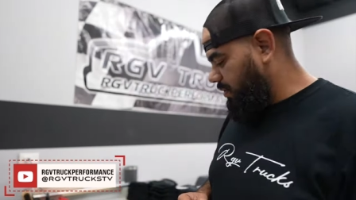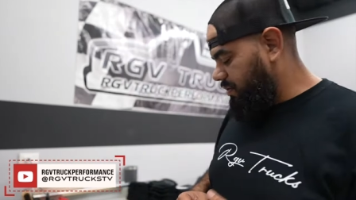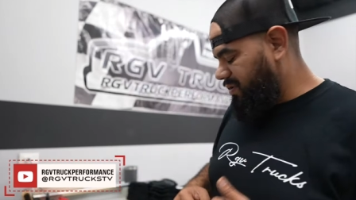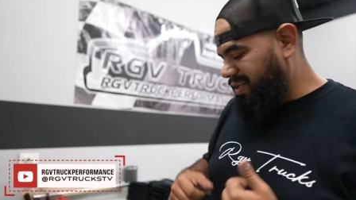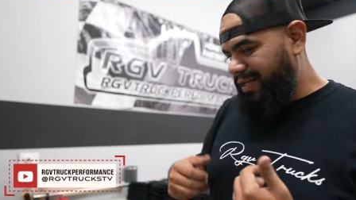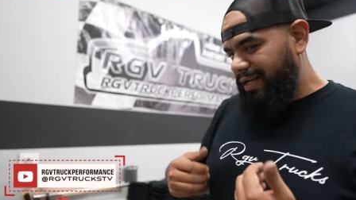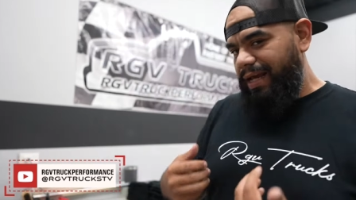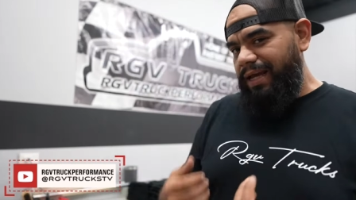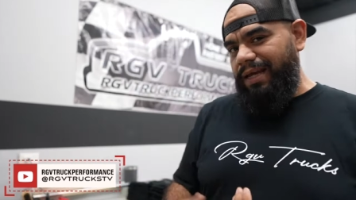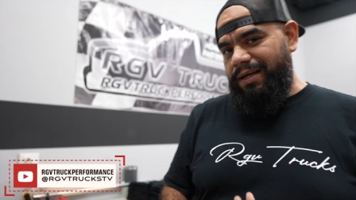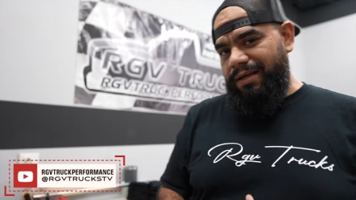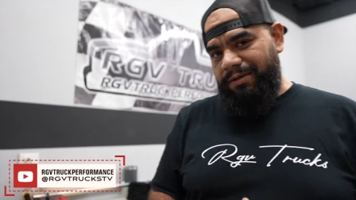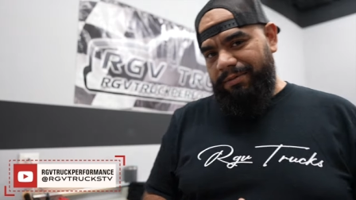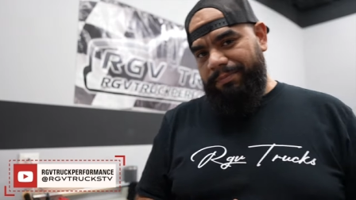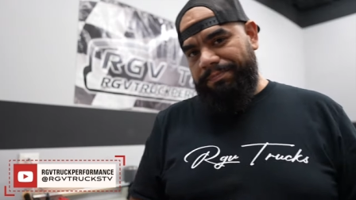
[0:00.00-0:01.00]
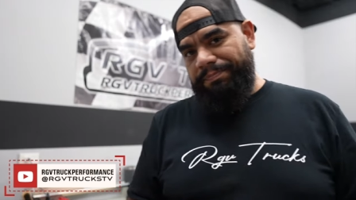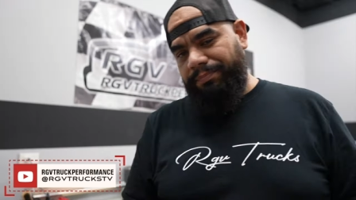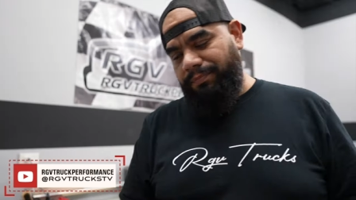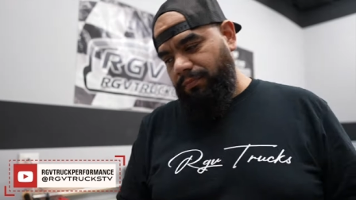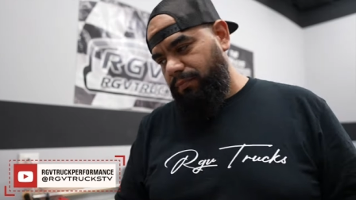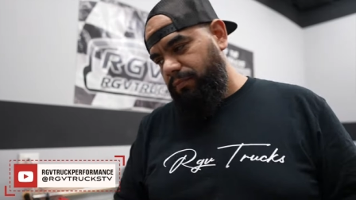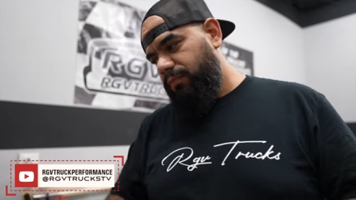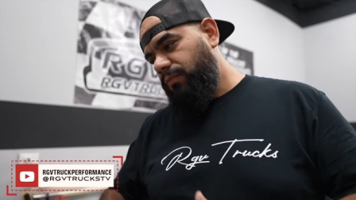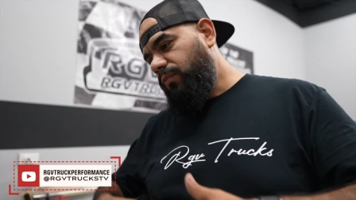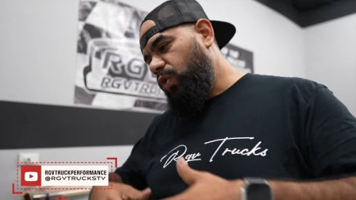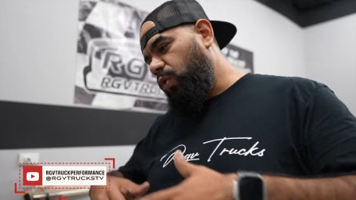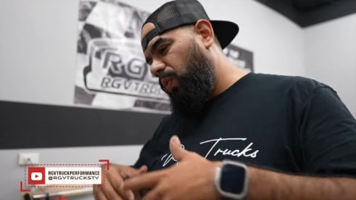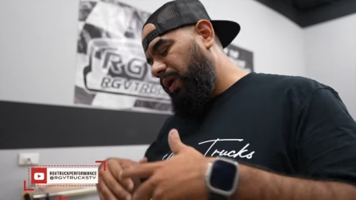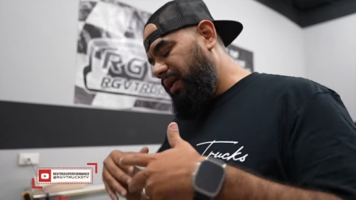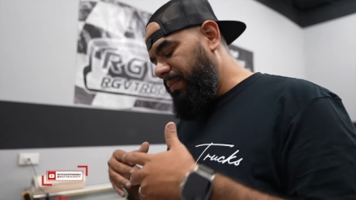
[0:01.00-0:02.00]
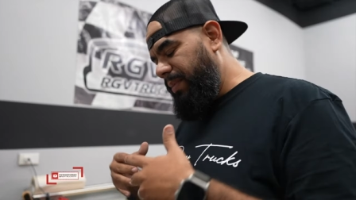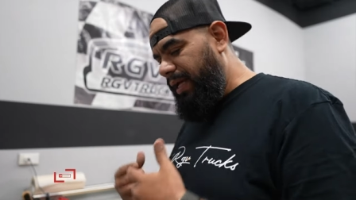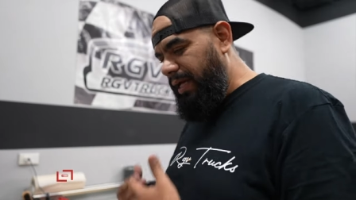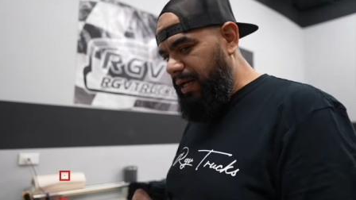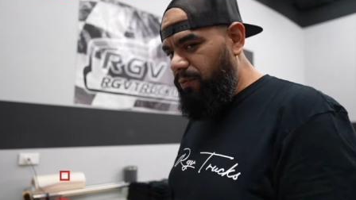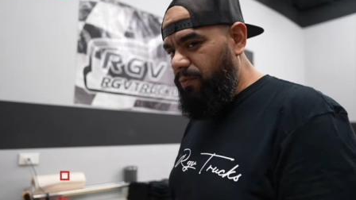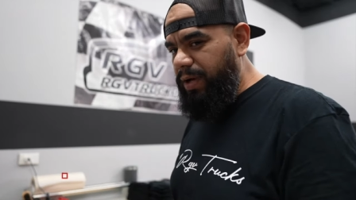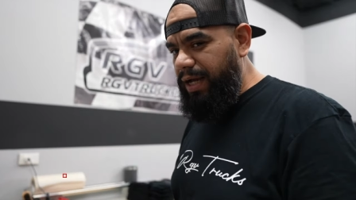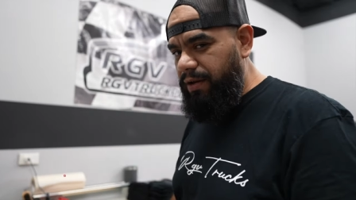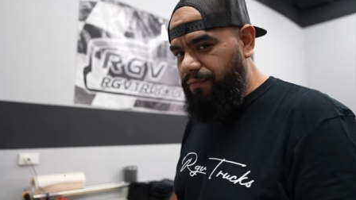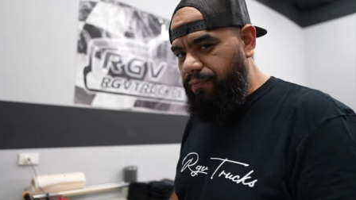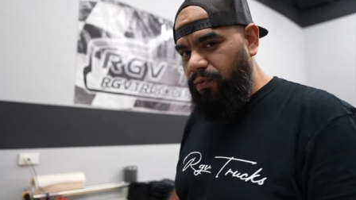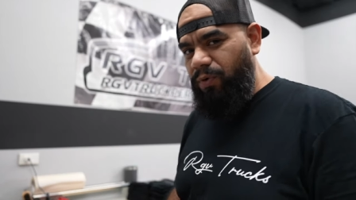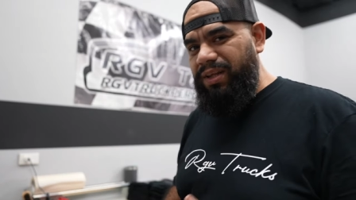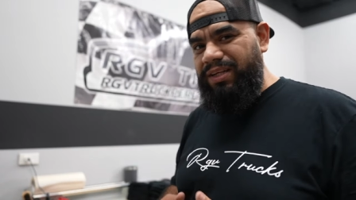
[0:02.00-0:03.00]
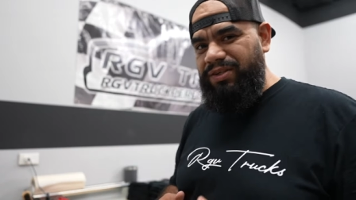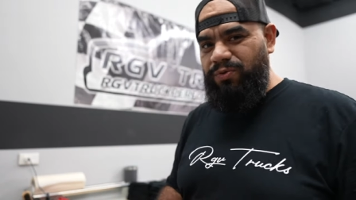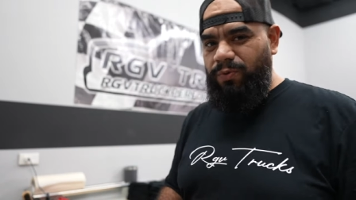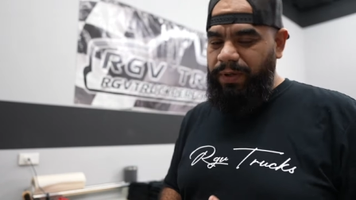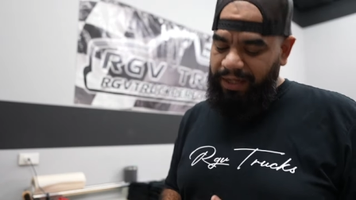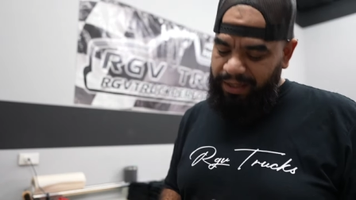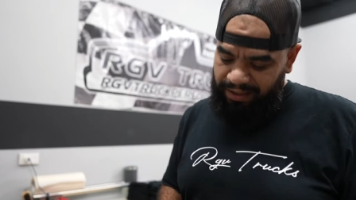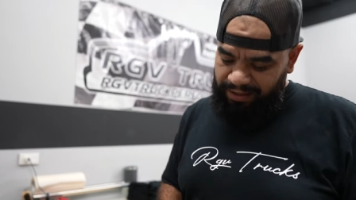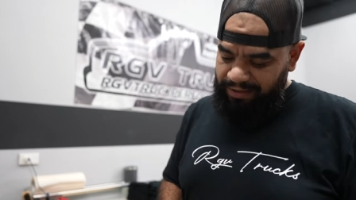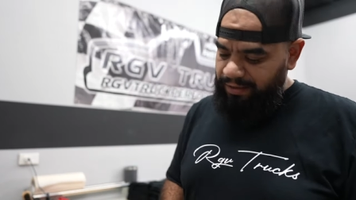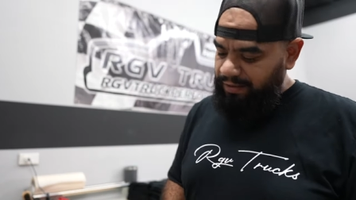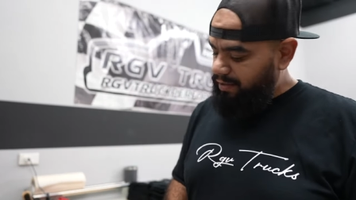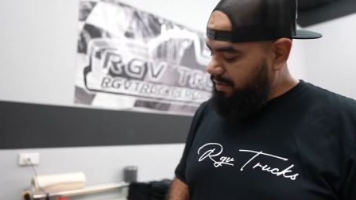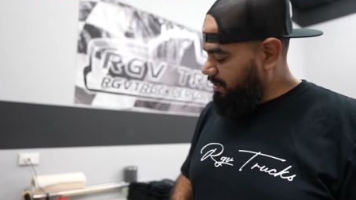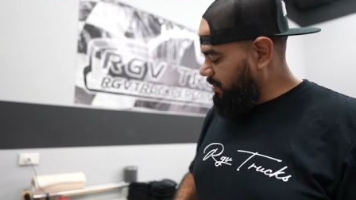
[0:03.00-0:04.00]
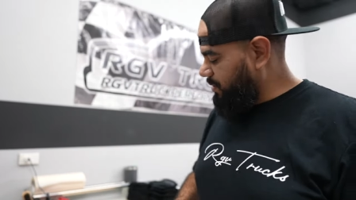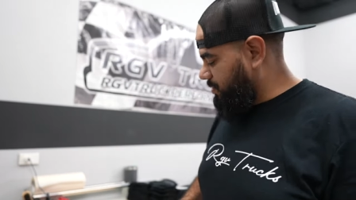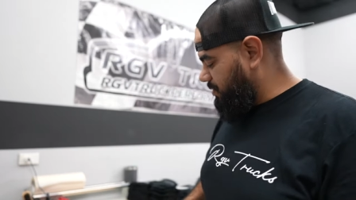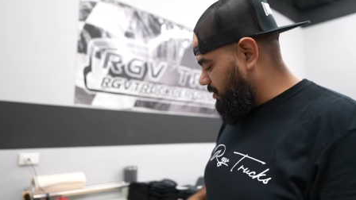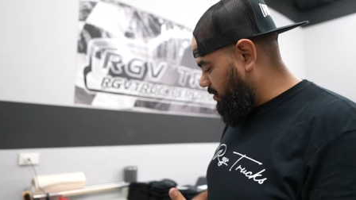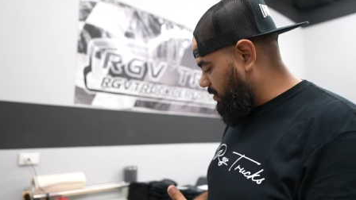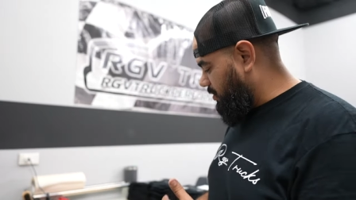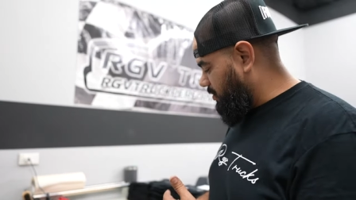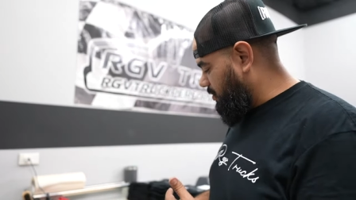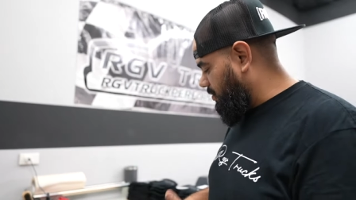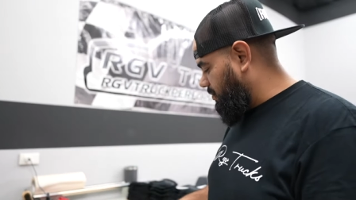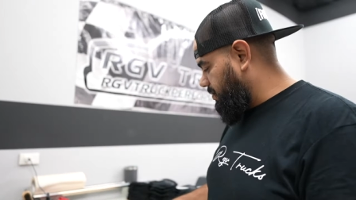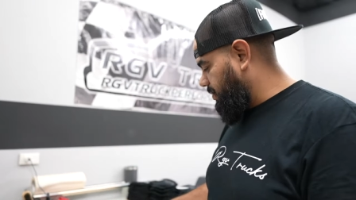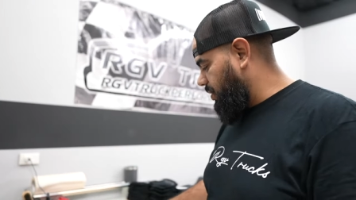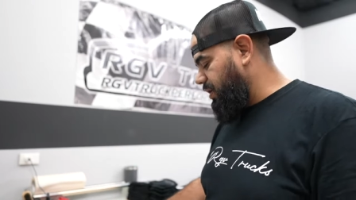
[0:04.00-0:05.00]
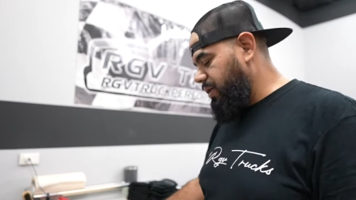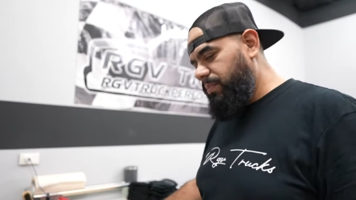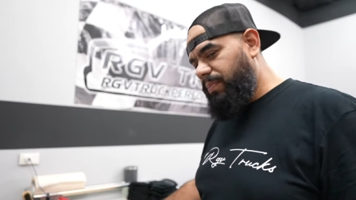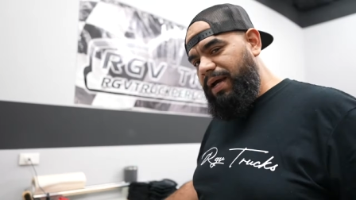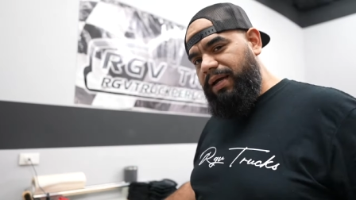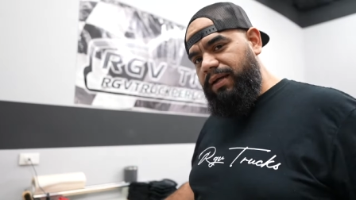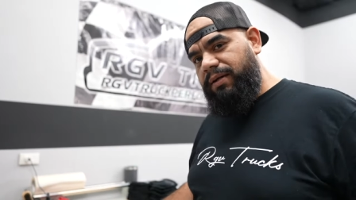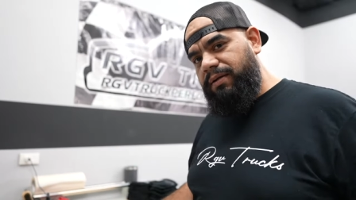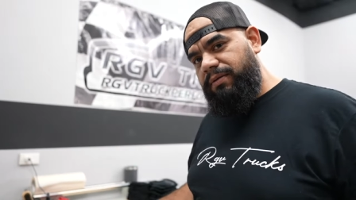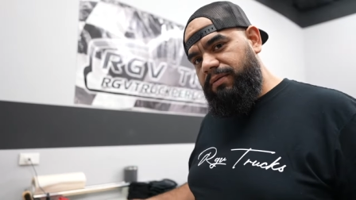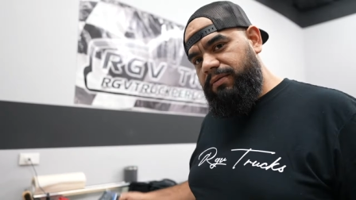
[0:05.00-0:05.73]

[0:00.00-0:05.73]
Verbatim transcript: Today, we're gonna be getting ready for this weekend. So currently bagging.